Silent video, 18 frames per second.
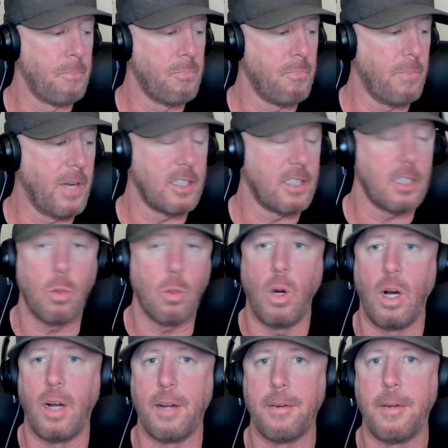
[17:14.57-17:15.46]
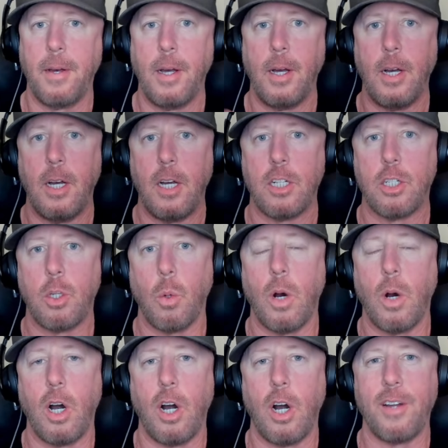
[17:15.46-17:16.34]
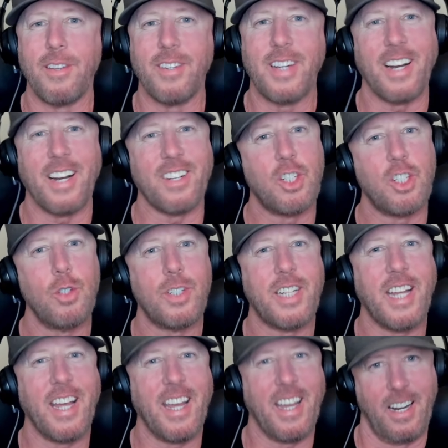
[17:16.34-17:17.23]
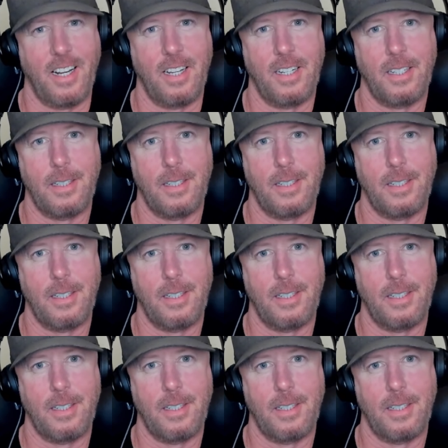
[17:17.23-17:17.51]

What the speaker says: Magic Wand to where you got a 210,